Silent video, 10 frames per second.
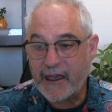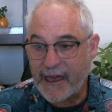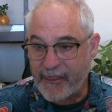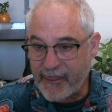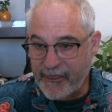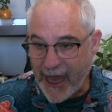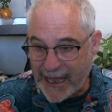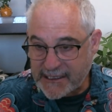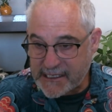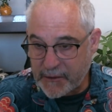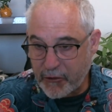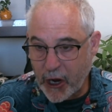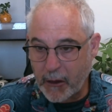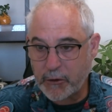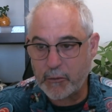And that's the
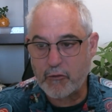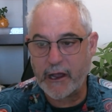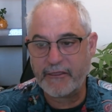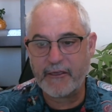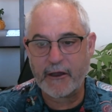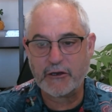problem right there.